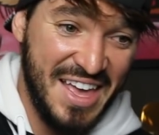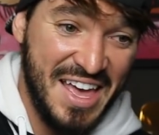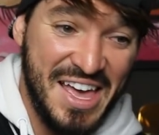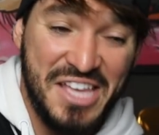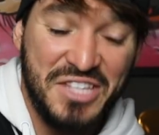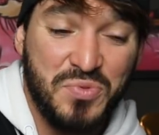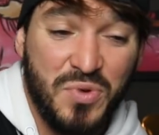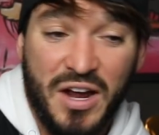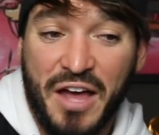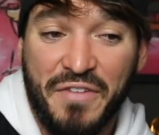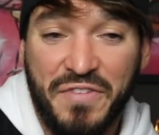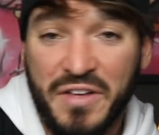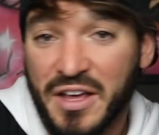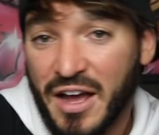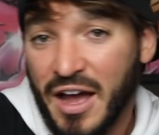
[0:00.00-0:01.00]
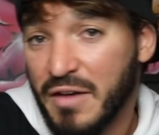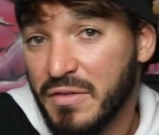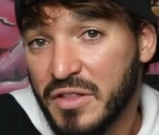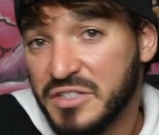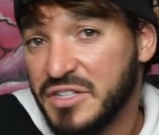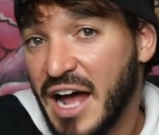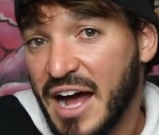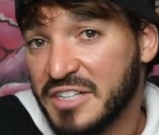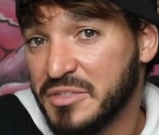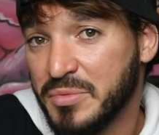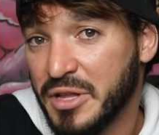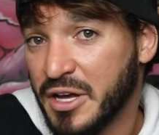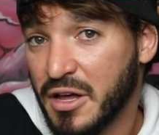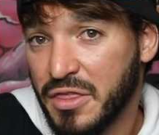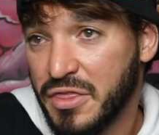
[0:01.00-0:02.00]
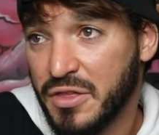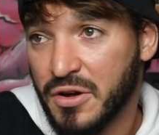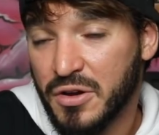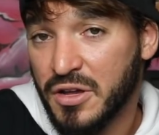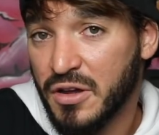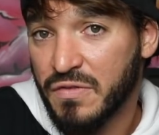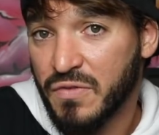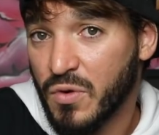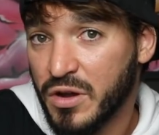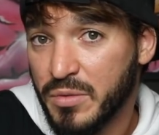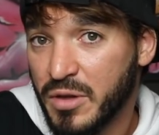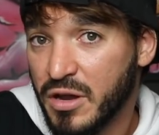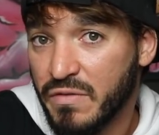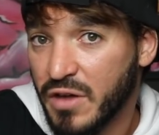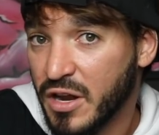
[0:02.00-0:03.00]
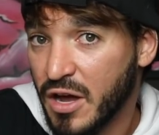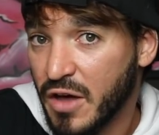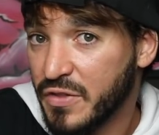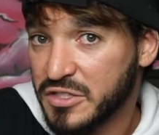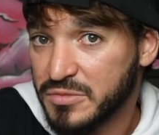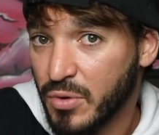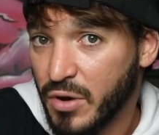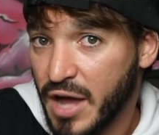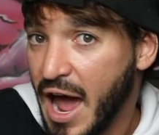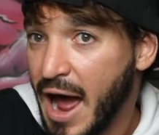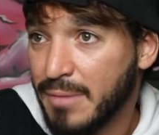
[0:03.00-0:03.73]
it's where I feel like this has to be like a 30 or 40 minute video at this point.